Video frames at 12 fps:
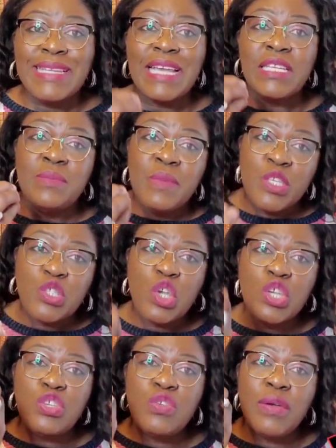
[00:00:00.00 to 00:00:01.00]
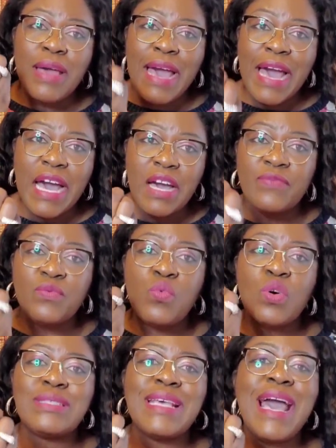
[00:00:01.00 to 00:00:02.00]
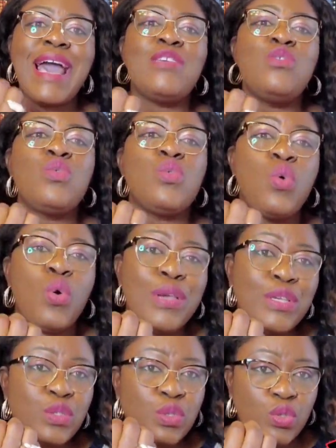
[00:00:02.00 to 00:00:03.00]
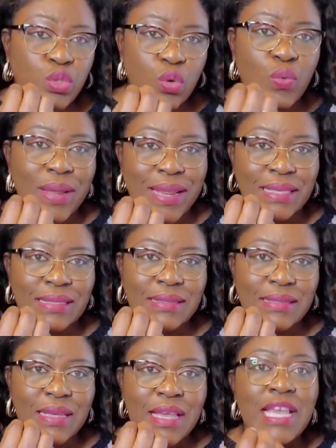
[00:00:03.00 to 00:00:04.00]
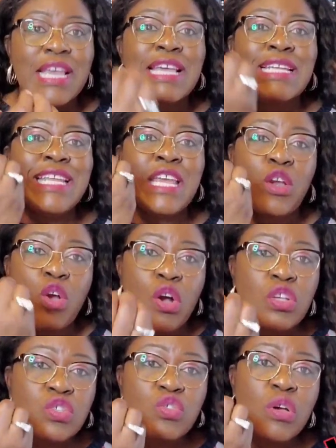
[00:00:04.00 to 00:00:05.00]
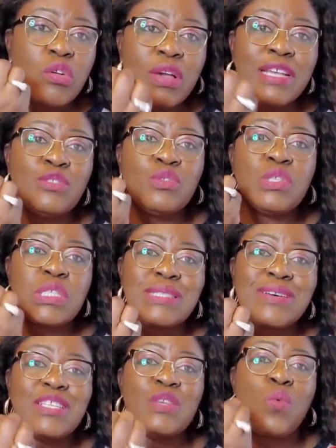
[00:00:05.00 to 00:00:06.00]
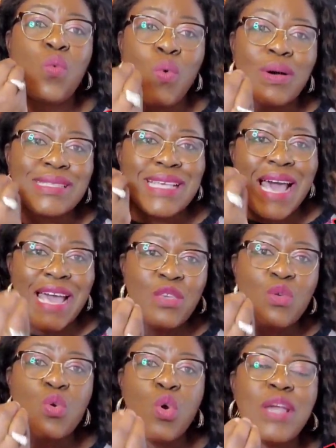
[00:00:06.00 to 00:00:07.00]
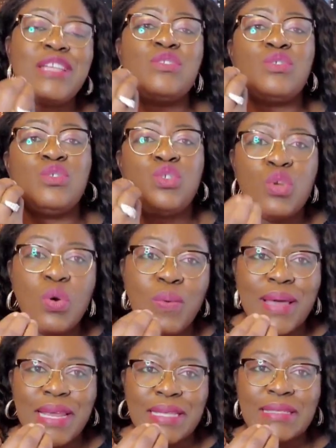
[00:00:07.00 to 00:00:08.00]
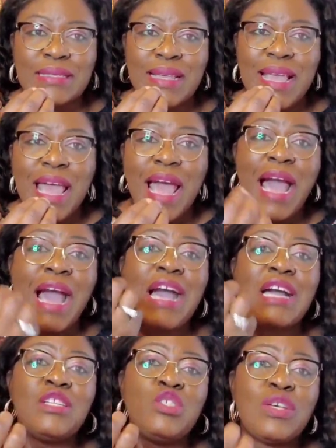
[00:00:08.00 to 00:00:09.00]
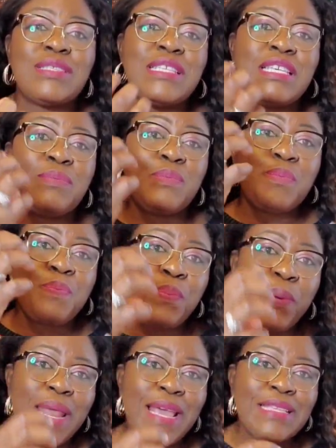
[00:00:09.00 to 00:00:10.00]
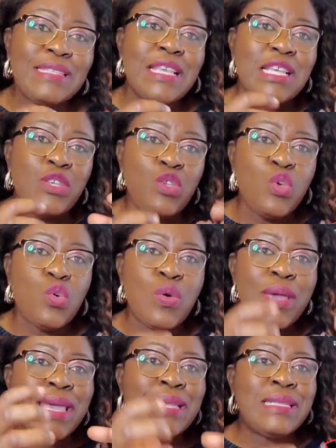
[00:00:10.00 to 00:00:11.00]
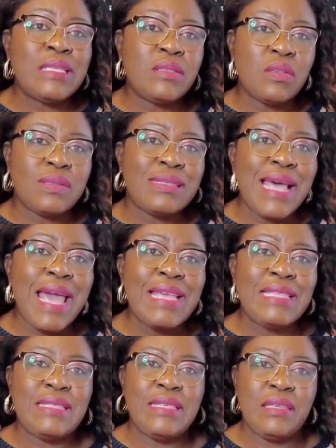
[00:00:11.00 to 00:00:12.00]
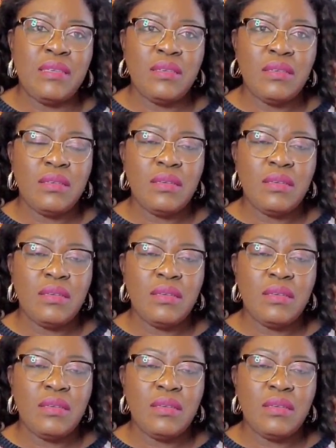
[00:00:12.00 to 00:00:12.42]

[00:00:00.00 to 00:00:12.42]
The admission you have, what are you going to do with it? The course you are going to study, what are you going to do with it? How does it place you in the society?